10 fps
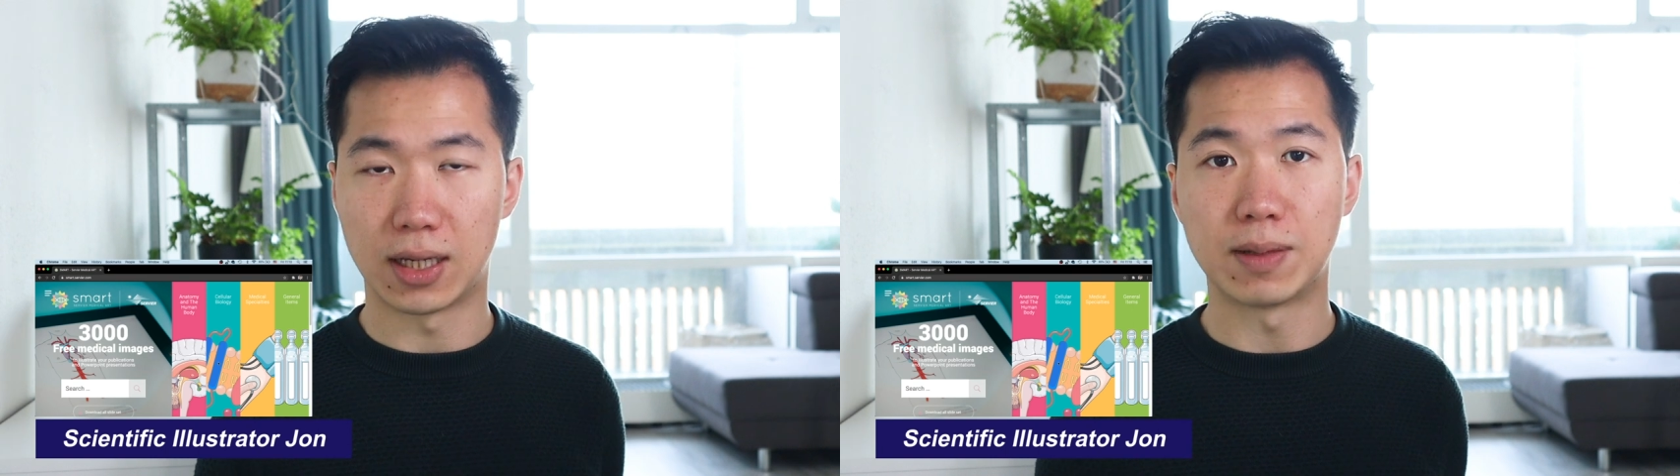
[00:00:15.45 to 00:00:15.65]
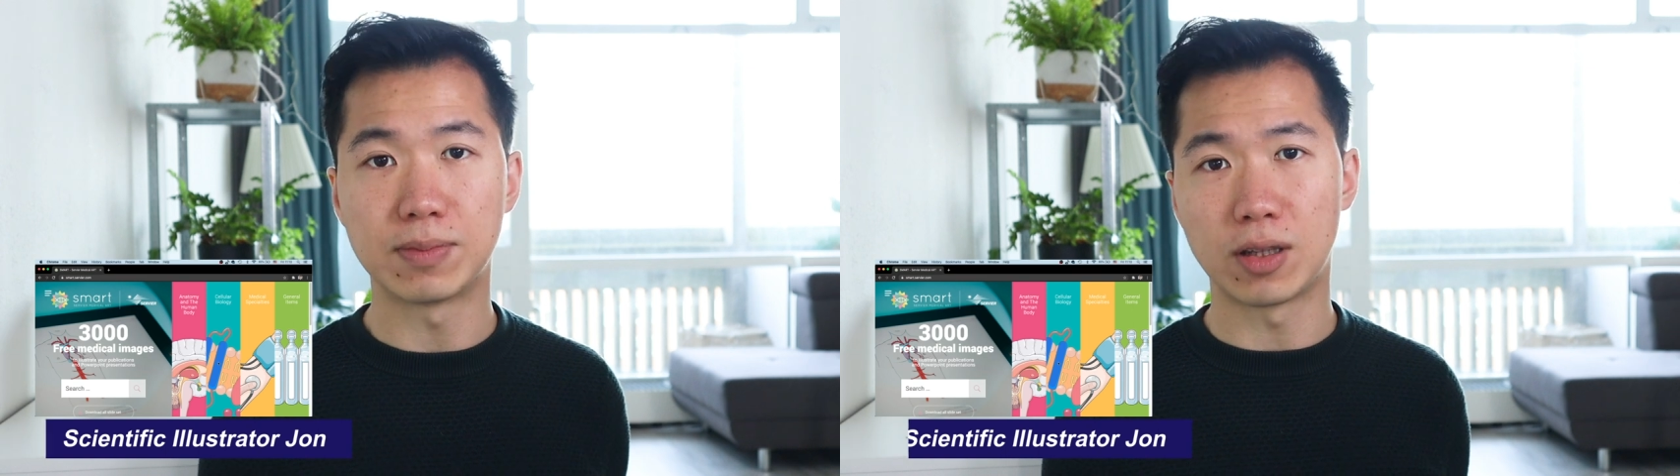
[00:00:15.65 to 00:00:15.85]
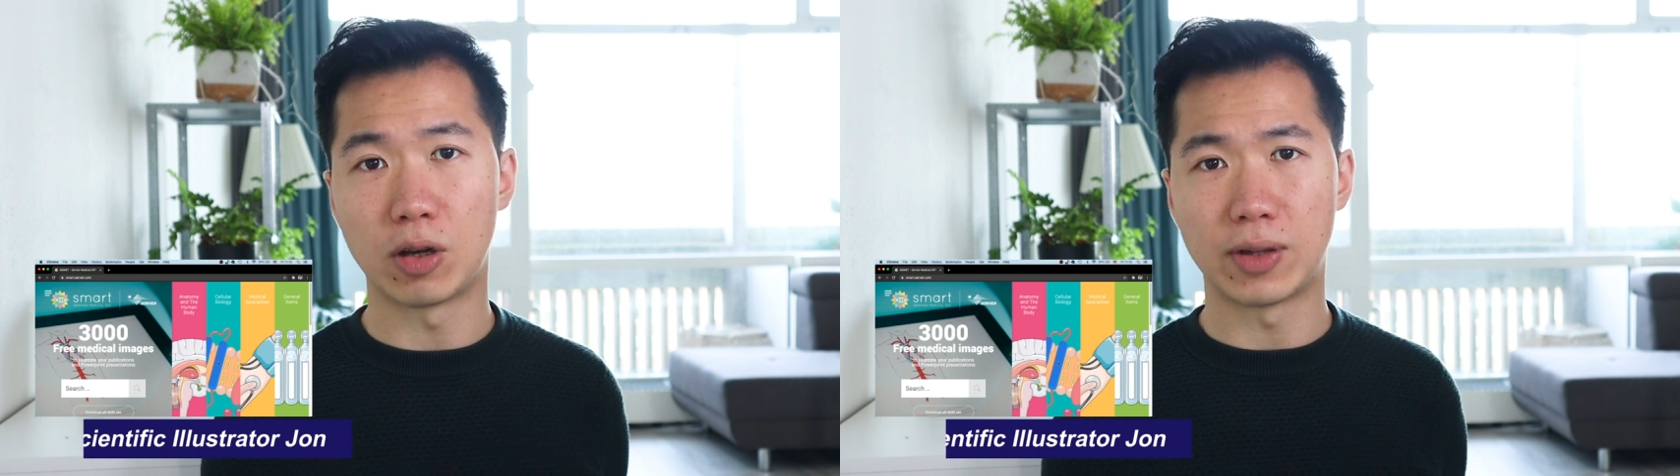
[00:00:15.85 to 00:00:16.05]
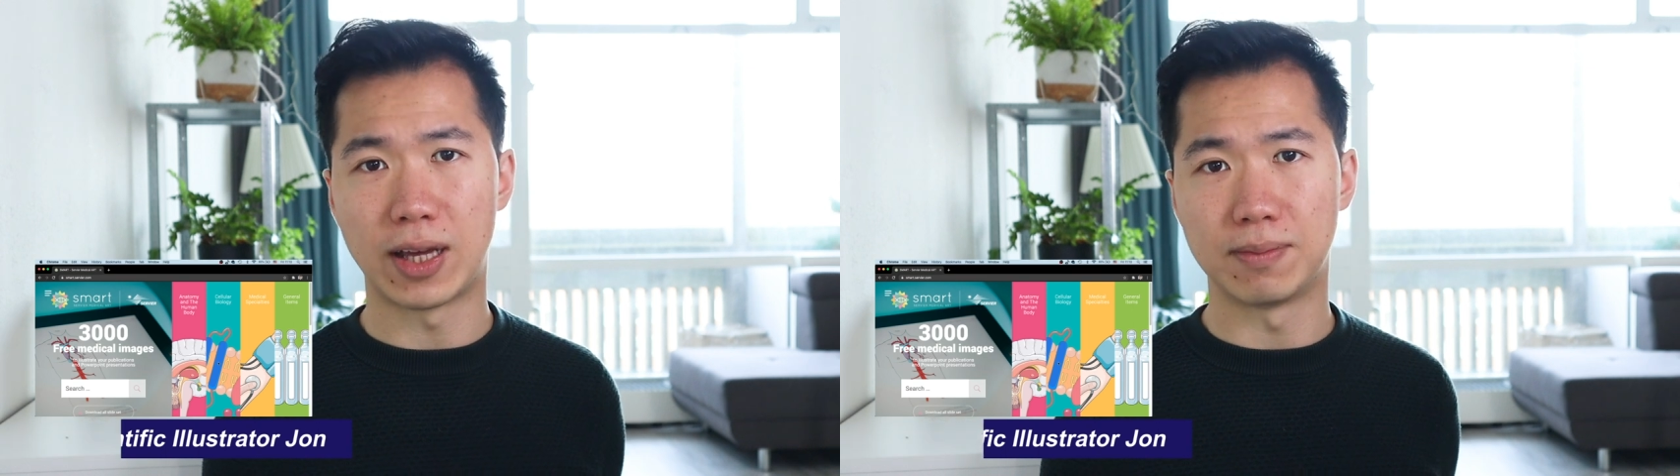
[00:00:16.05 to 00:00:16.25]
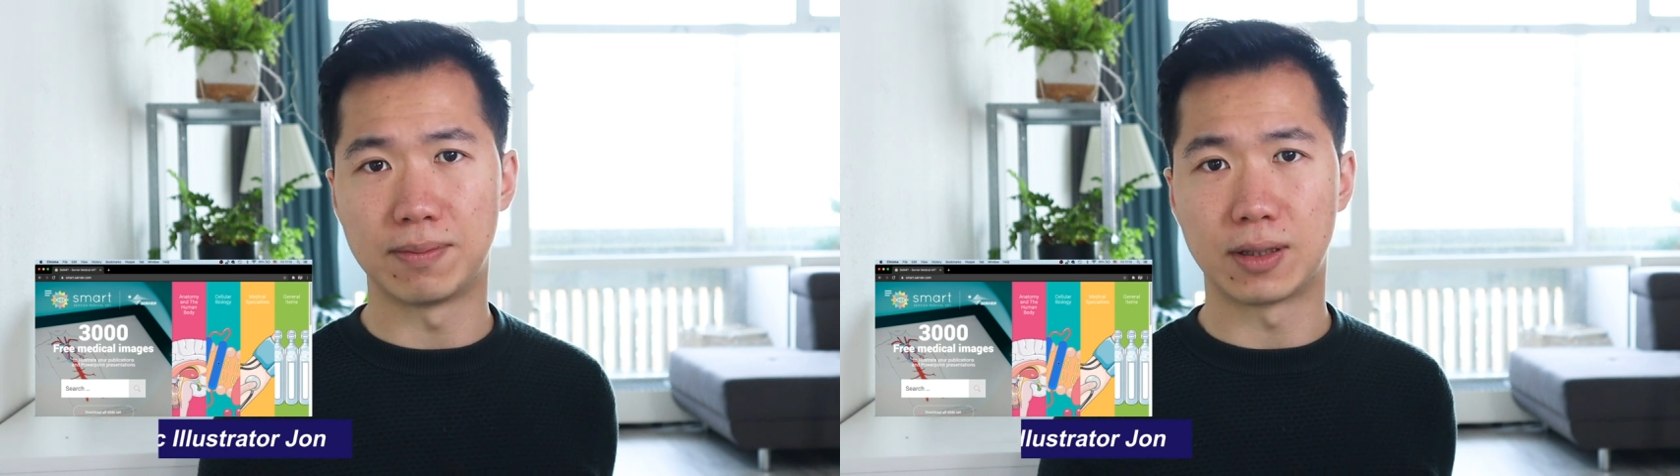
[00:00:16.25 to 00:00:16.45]
I come to know
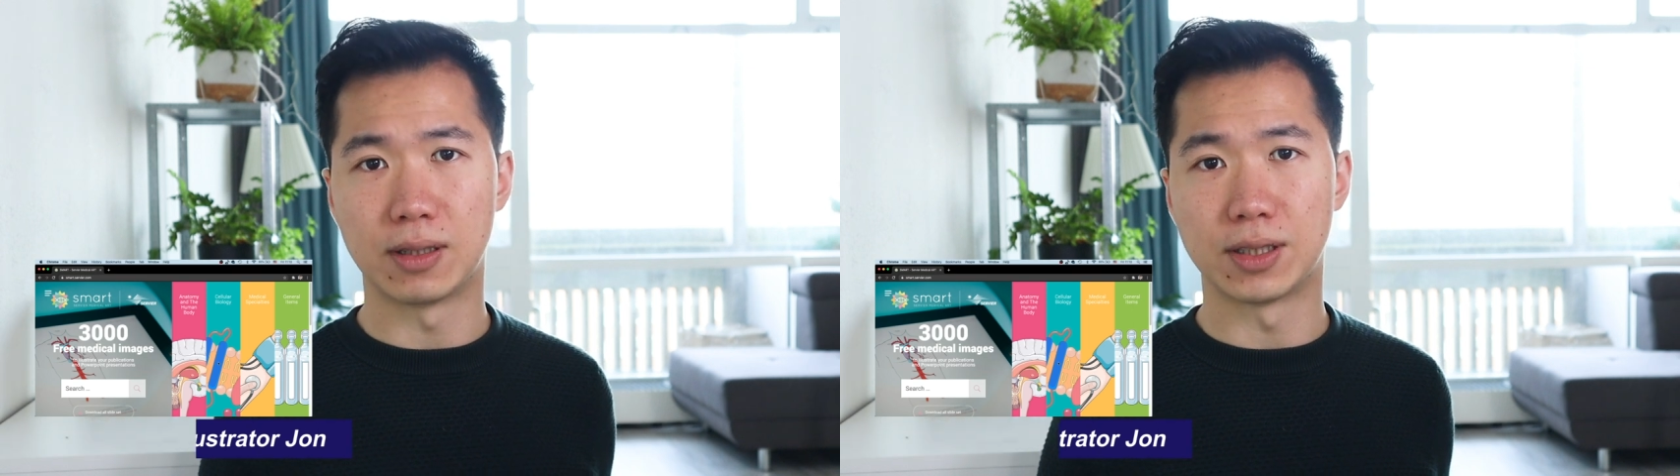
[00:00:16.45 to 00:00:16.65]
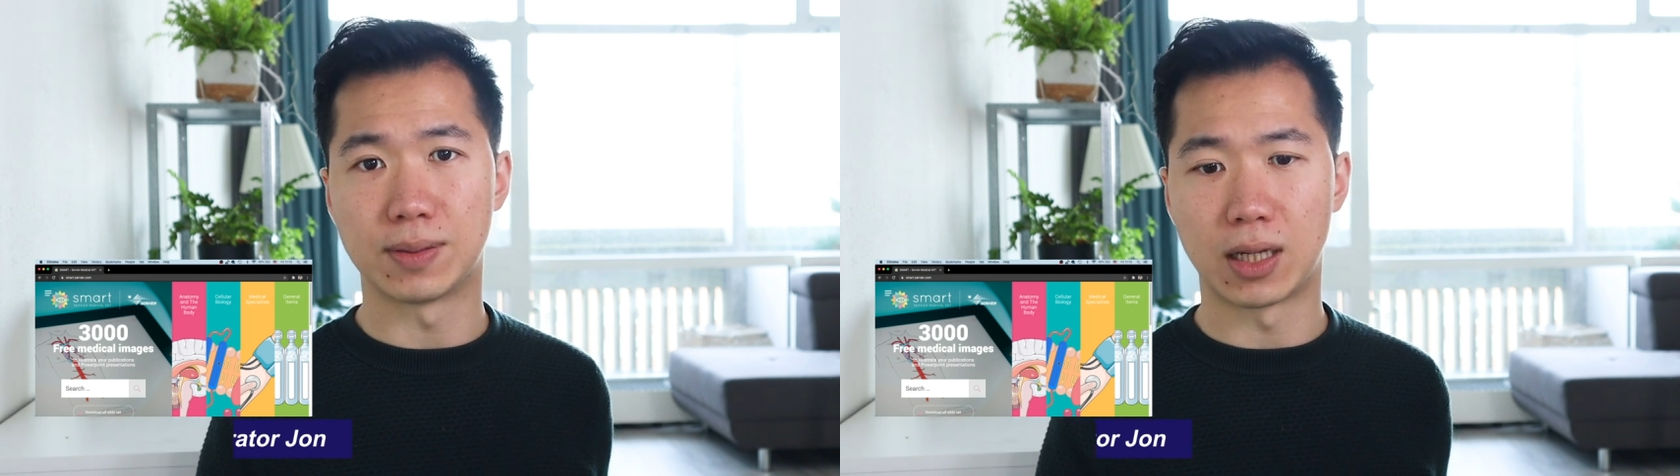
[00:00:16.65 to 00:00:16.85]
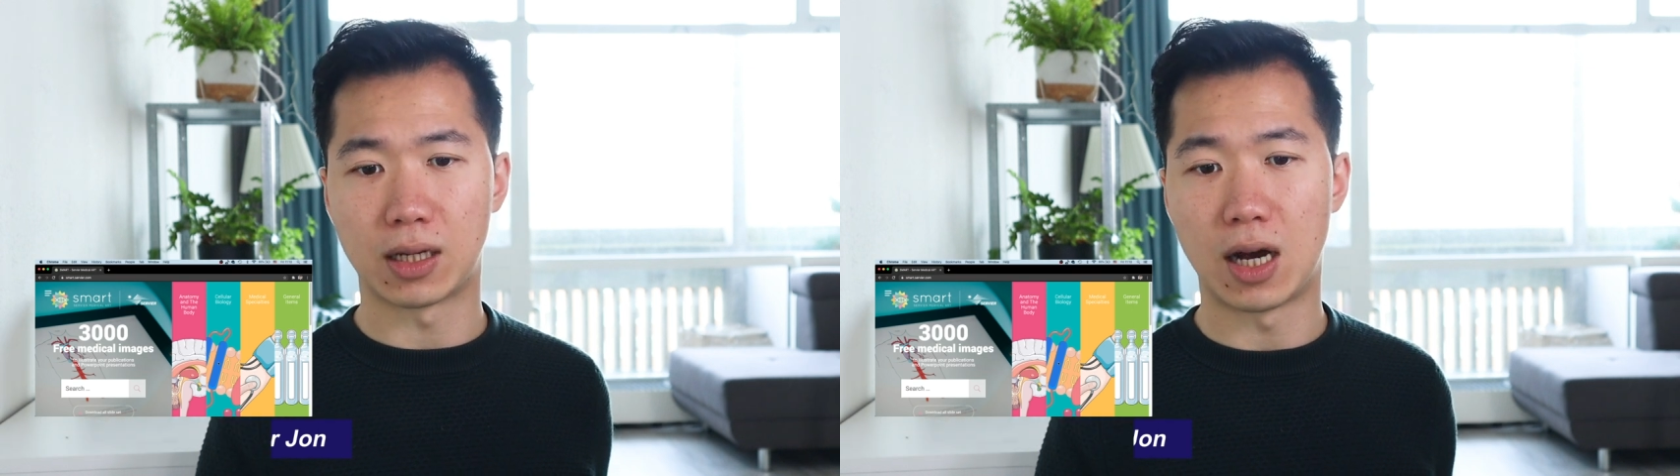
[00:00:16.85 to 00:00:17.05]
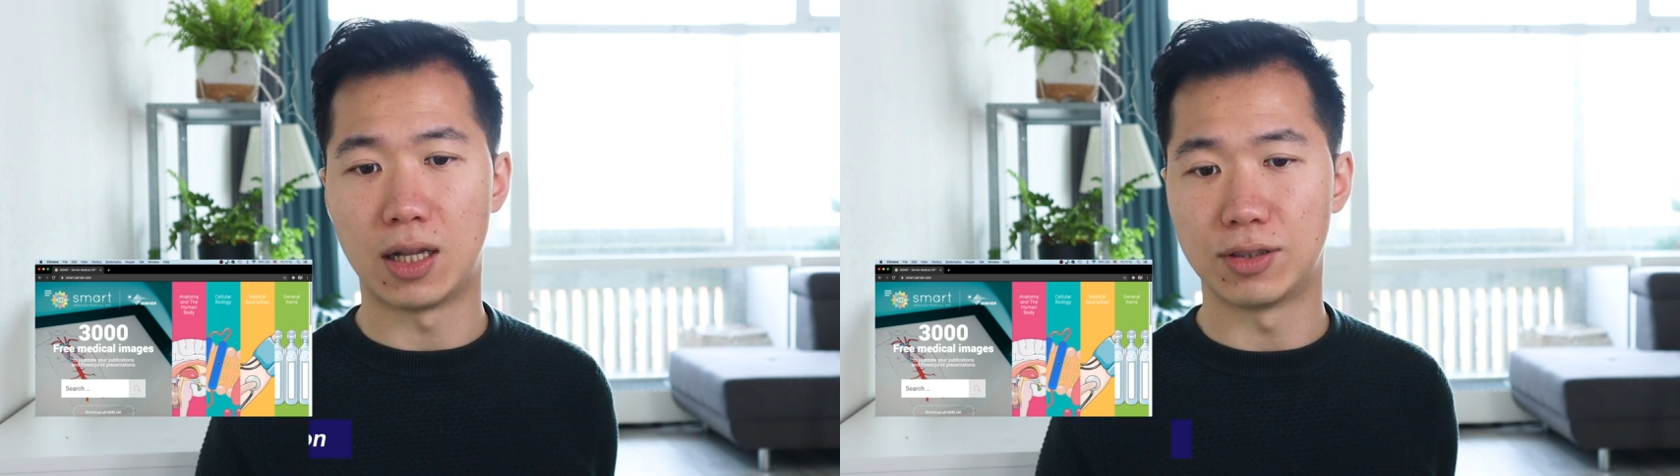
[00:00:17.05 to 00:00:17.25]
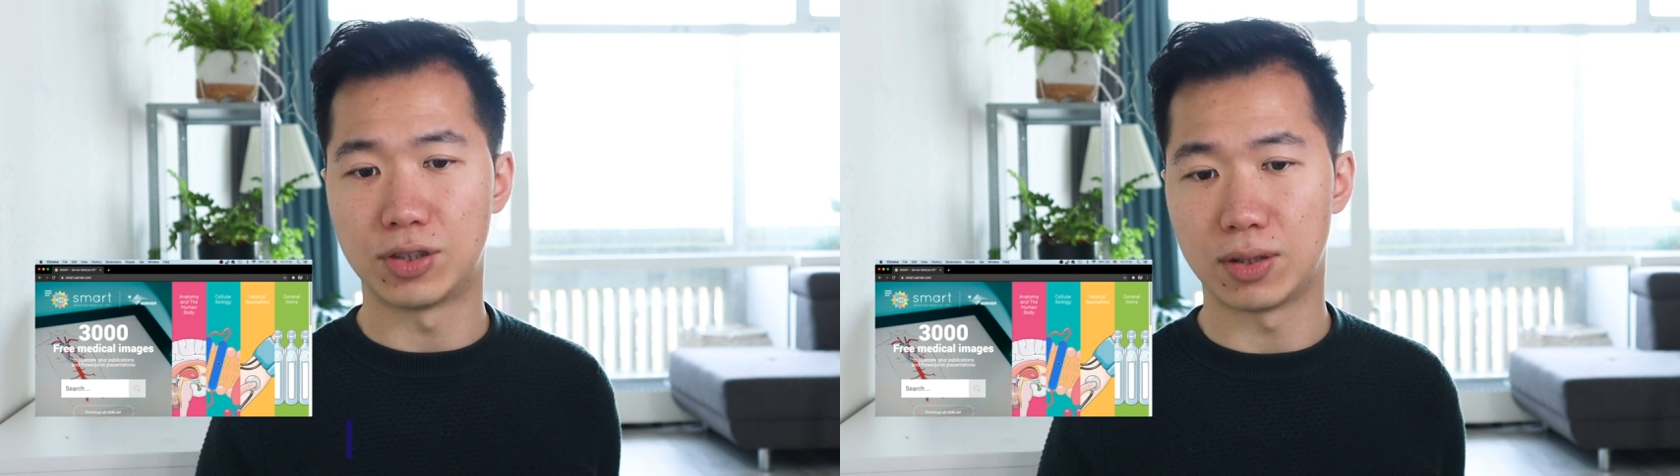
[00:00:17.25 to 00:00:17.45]
them because my
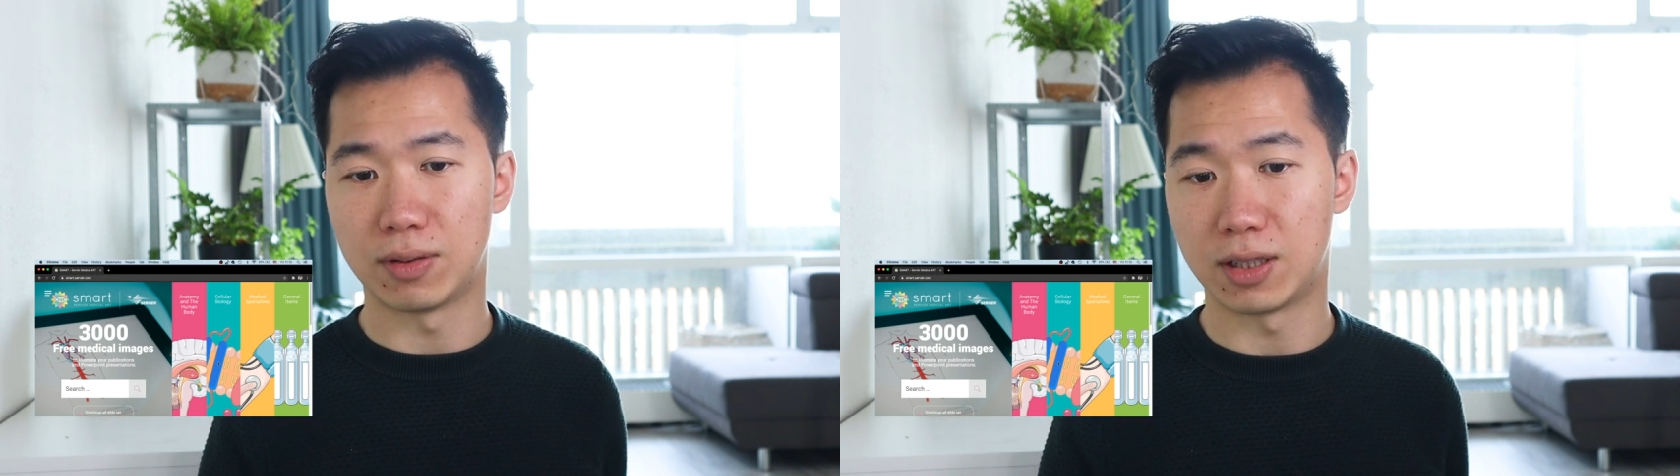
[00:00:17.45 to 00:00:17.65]
college